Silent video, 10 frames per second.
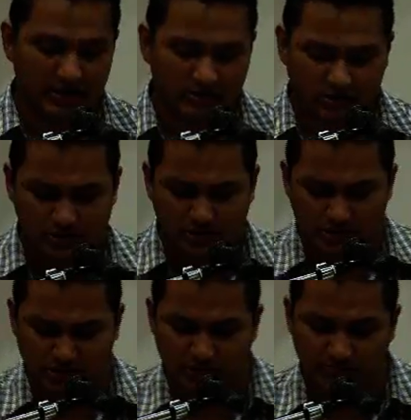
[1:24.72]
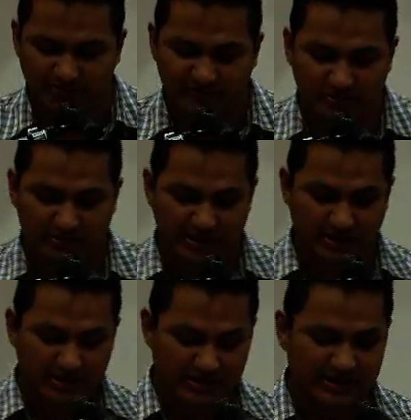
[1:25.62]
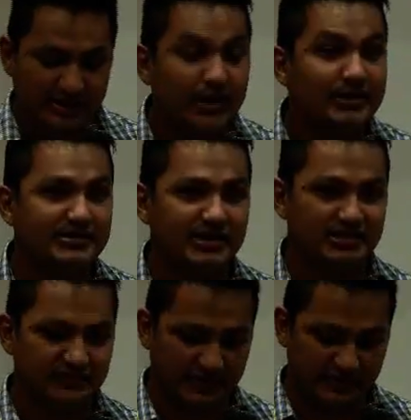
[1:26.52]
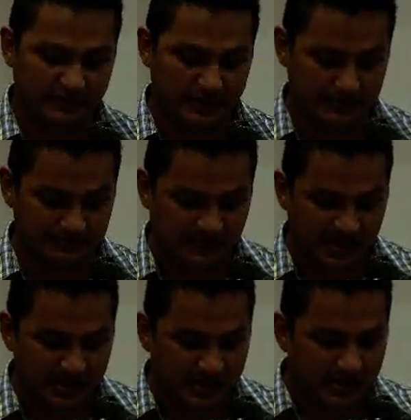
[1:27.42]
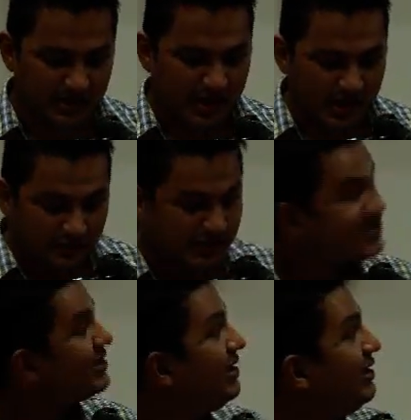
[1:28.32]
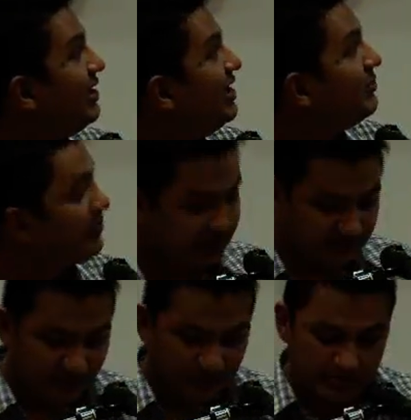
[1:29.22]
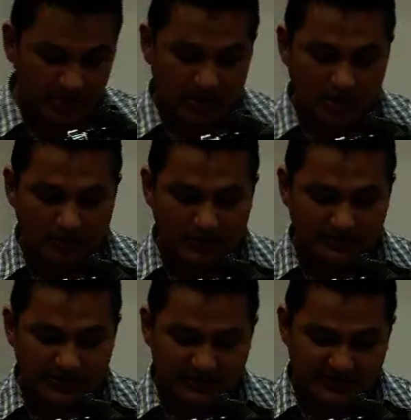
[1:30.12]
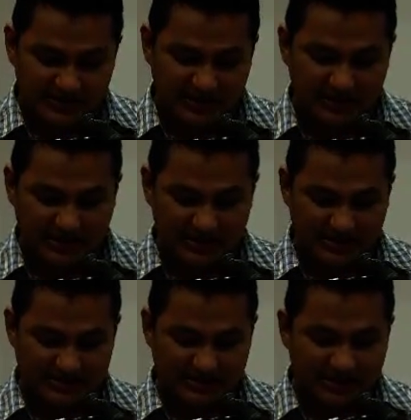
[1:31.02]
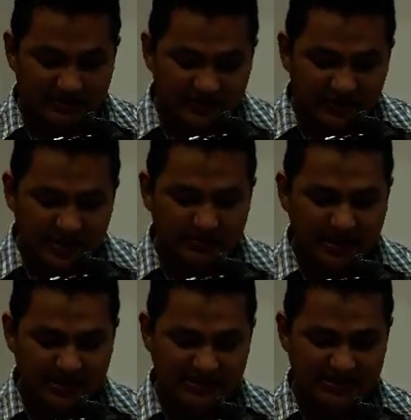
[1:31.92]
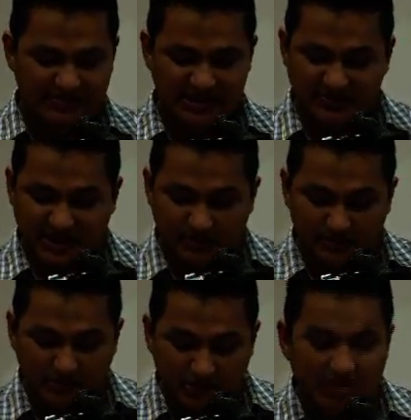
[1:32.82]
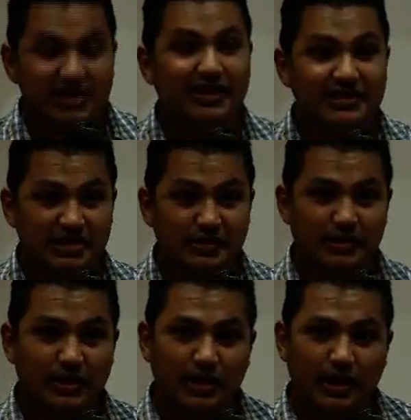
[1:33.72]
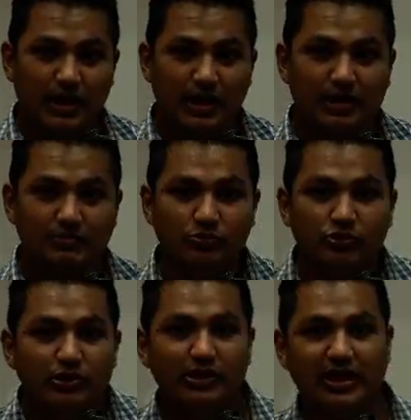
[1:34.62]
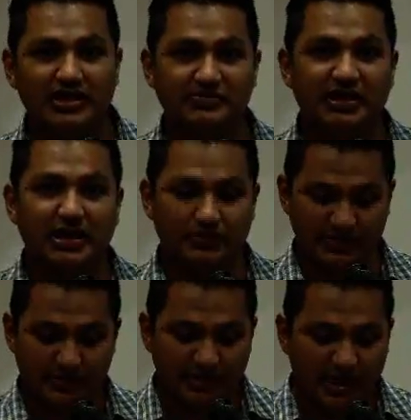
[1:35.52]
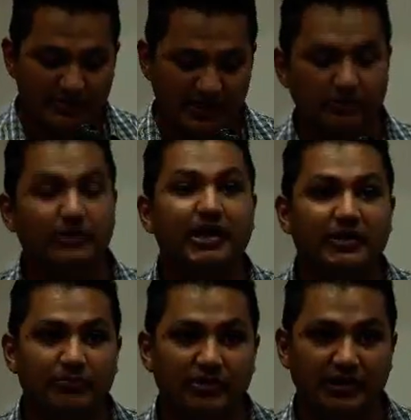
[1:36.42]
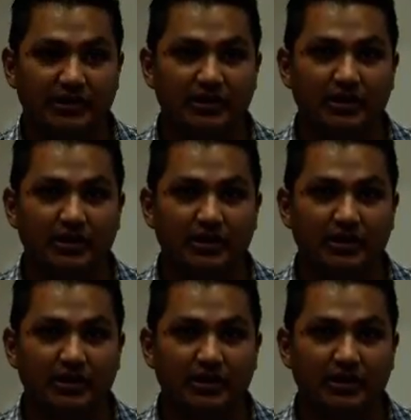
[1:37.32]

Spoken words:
or those who are performing in an unsatisfactory way. With this e-learning platform, what we have seen is the feedback mechanism has become more challenging. Moodle has become the primary contact point